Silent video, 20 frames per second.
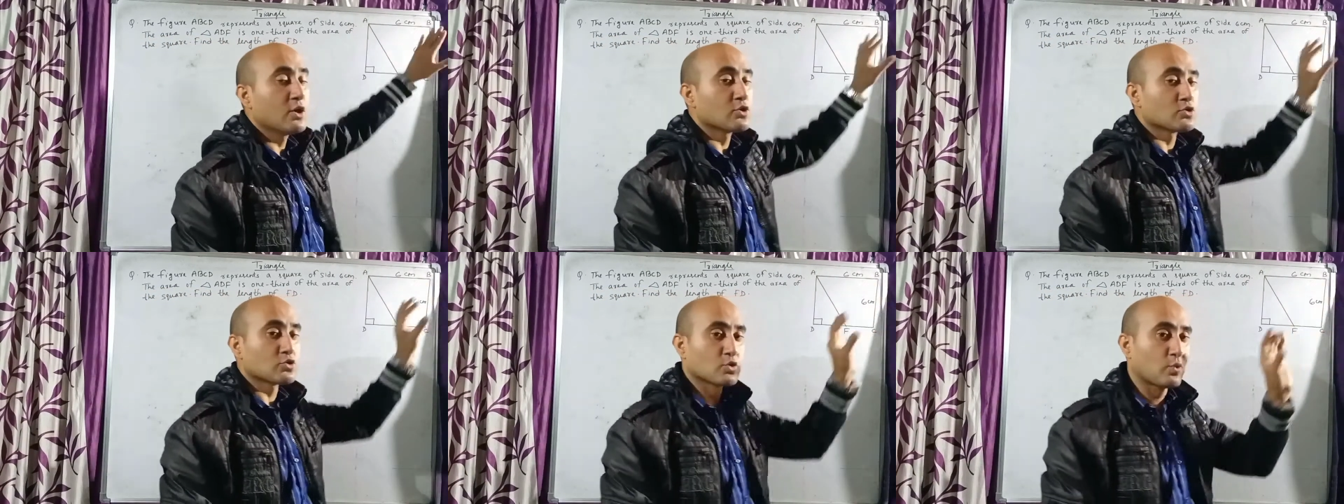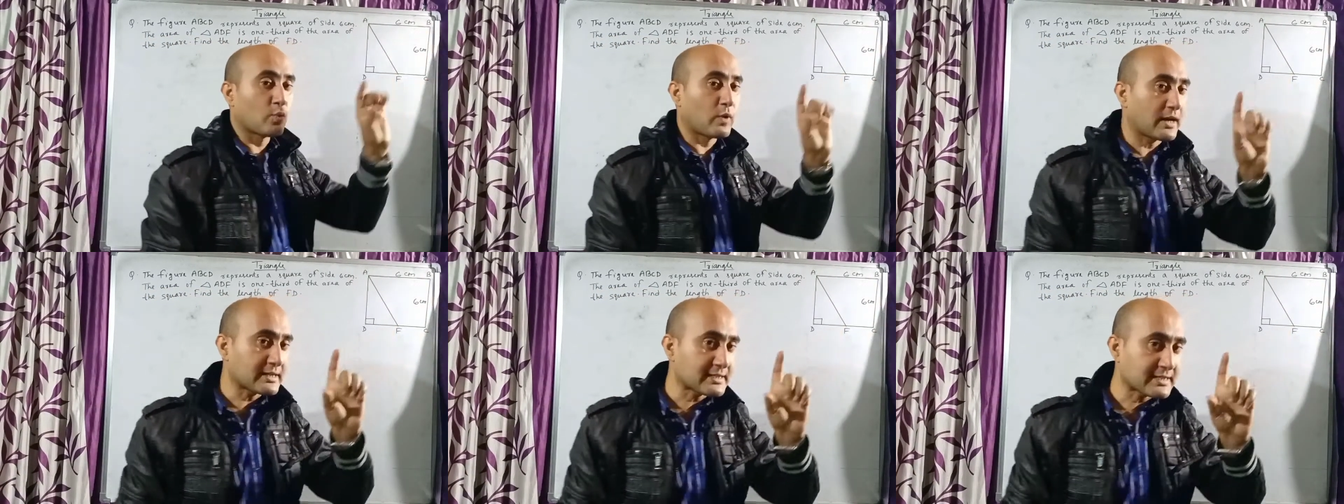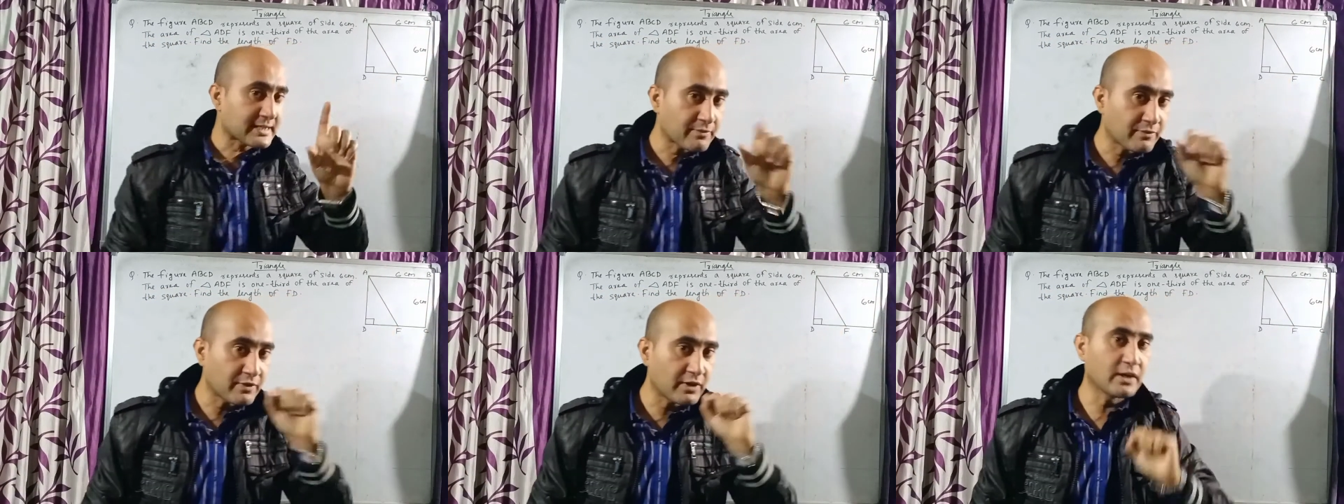So
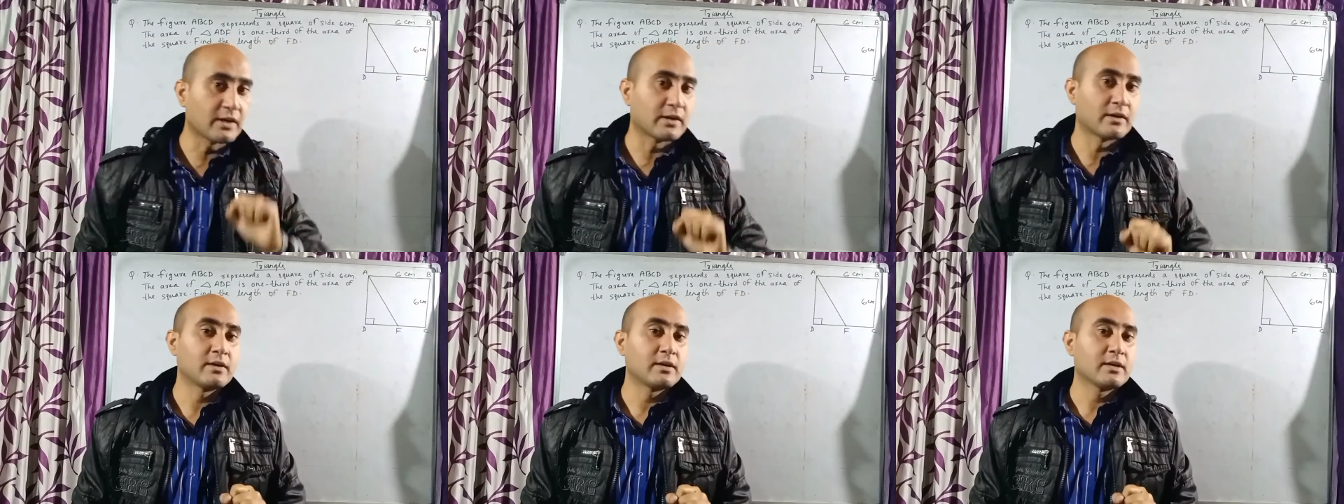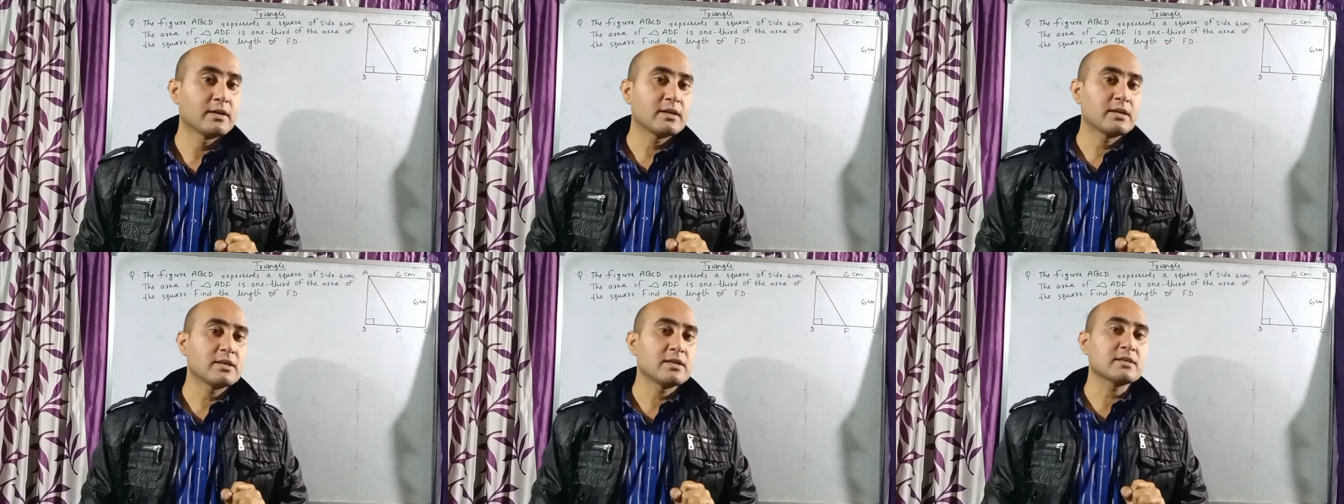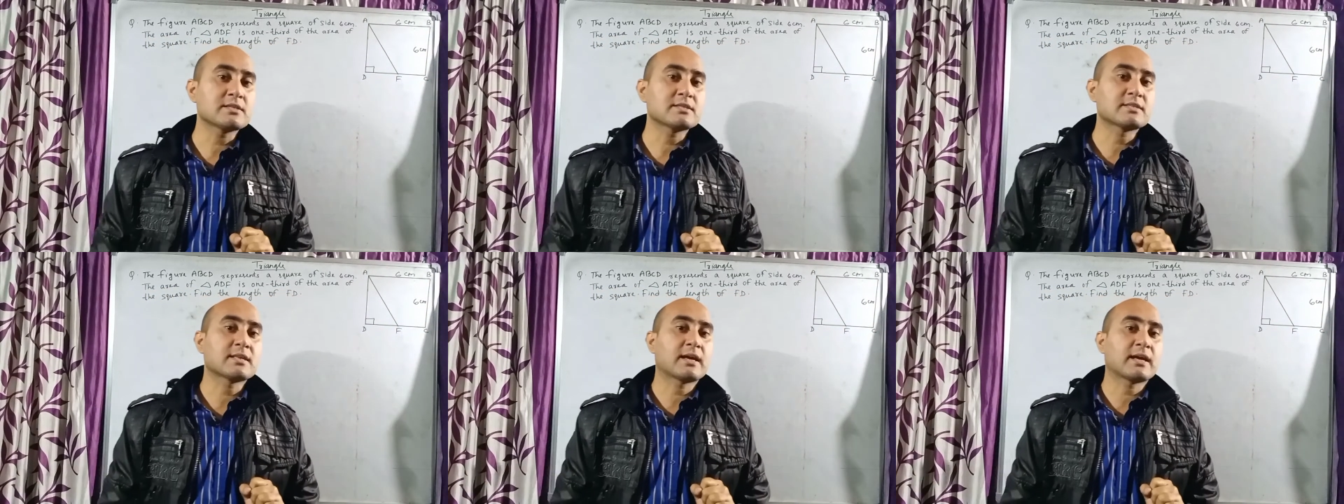whatever
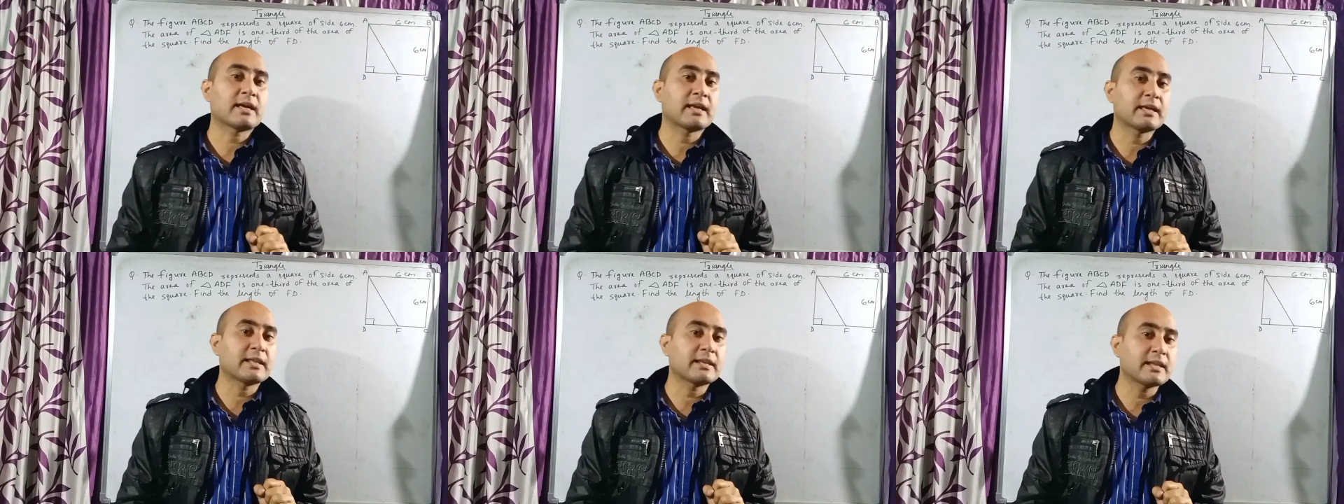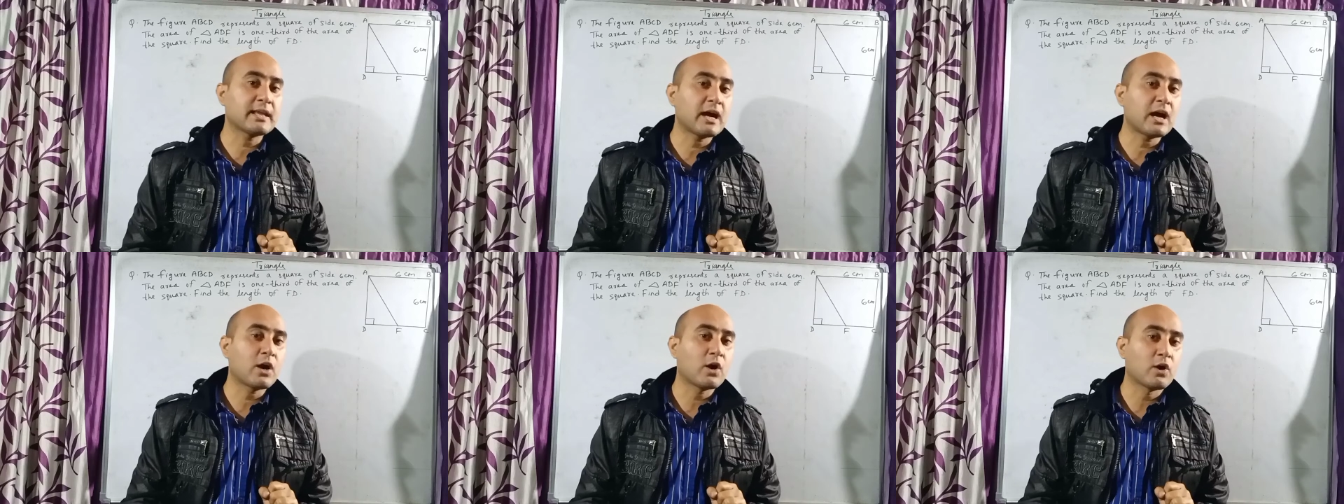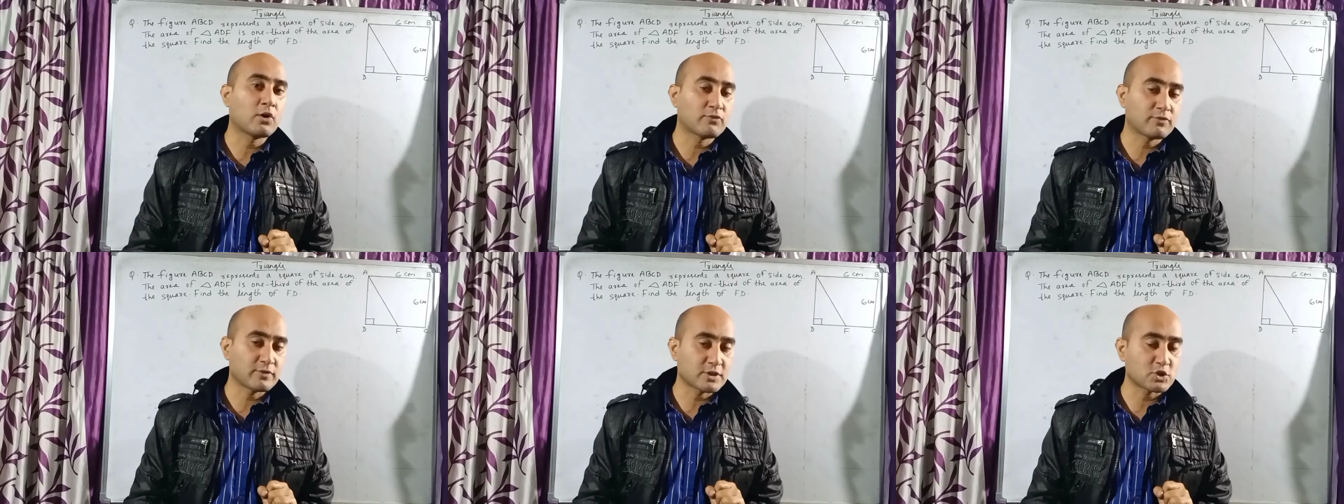is the area
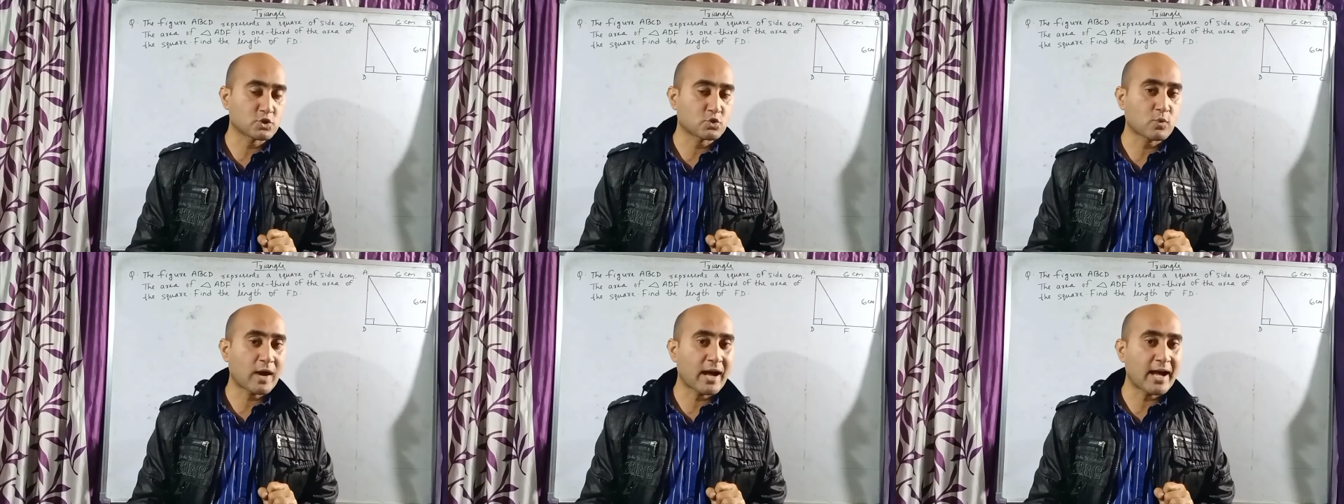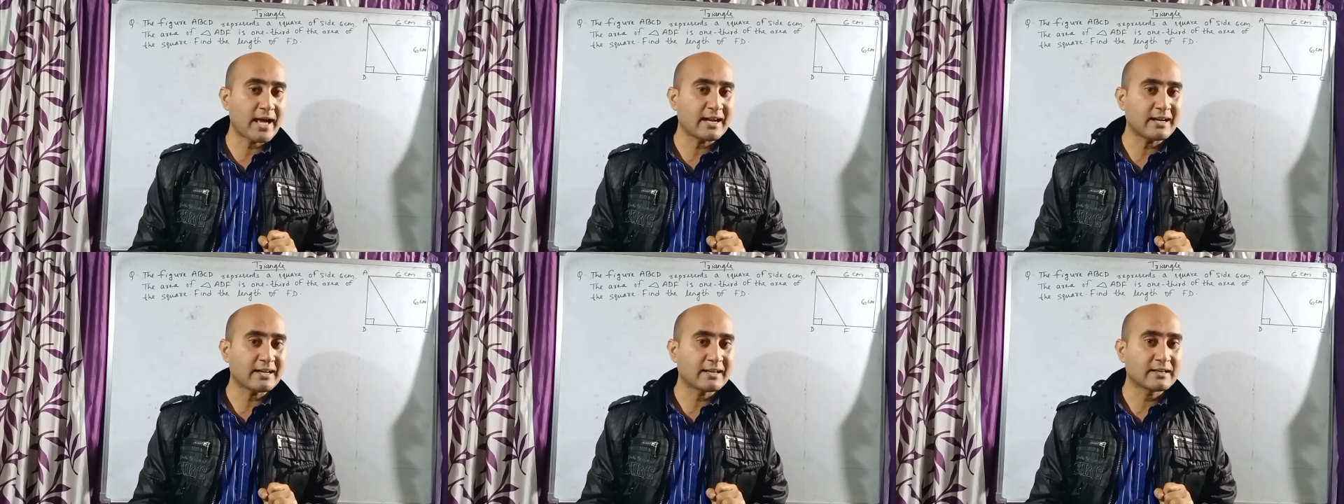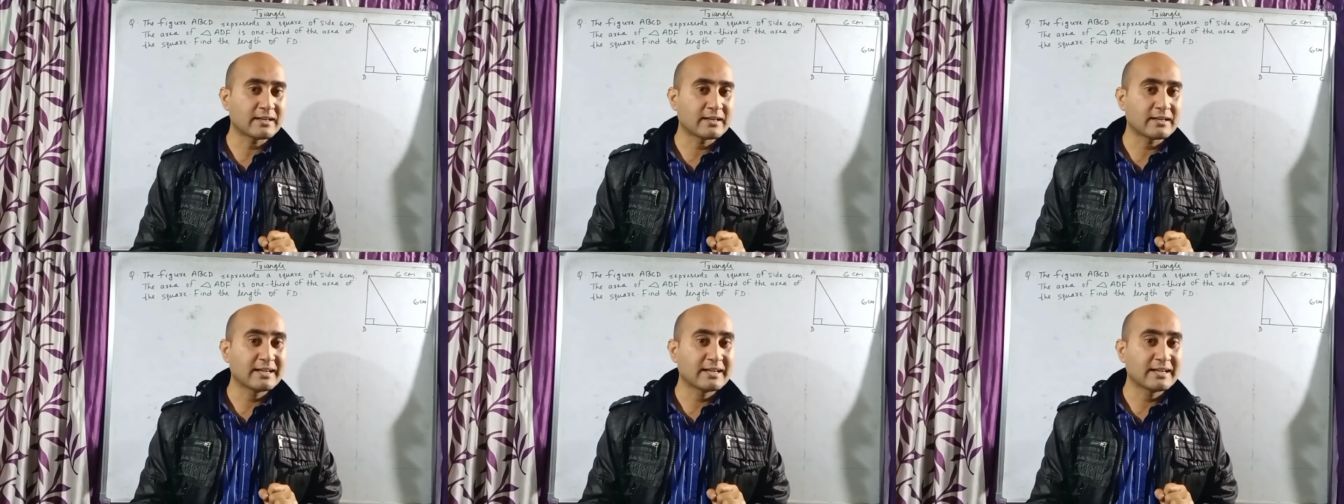of square,